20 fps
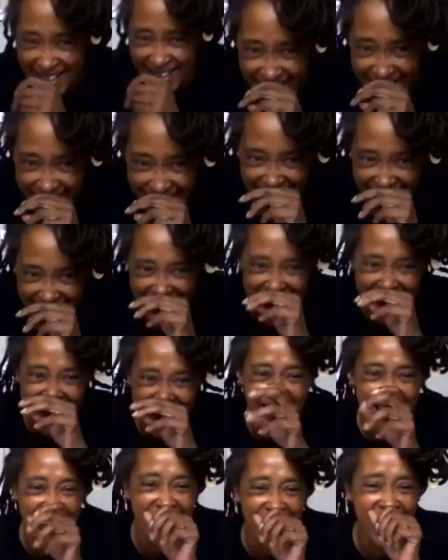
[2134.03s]

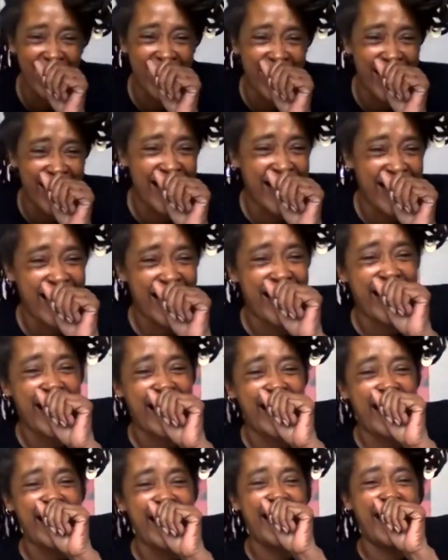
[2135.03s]

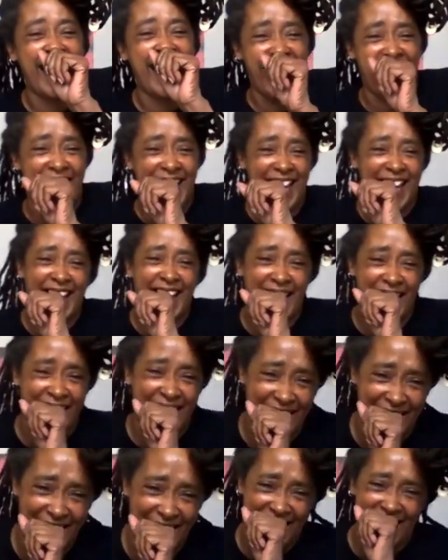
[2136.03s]

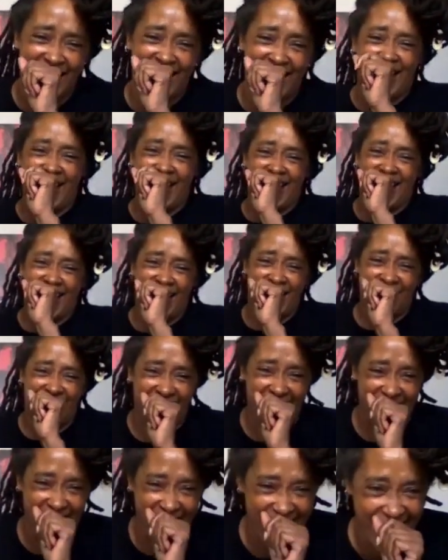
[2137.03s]

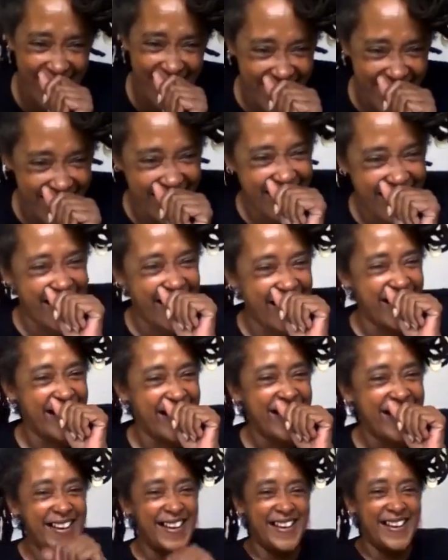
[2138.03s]

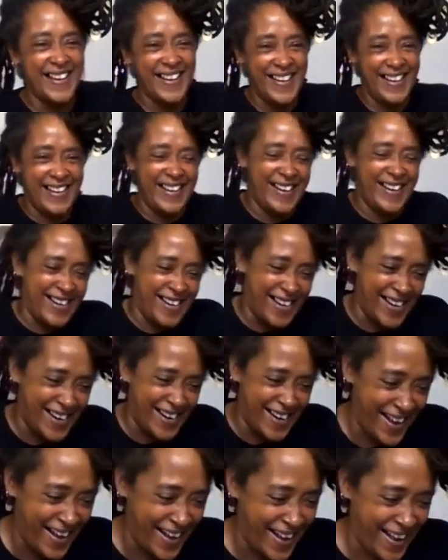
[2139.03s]

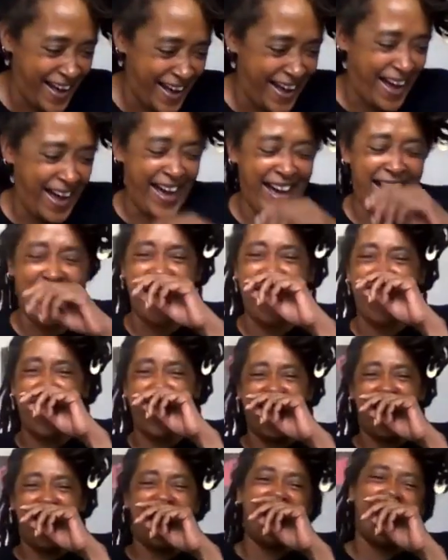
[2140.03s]

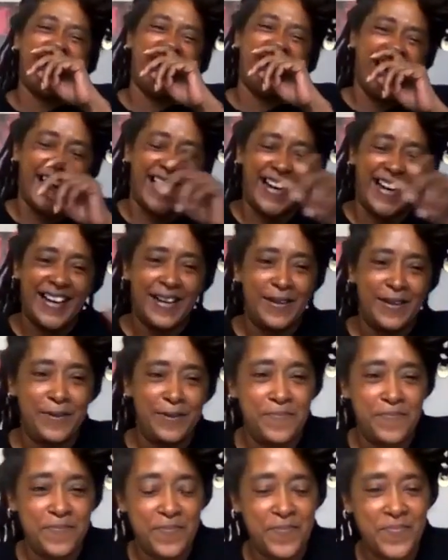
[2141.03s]
No words are spoken by the person on screen.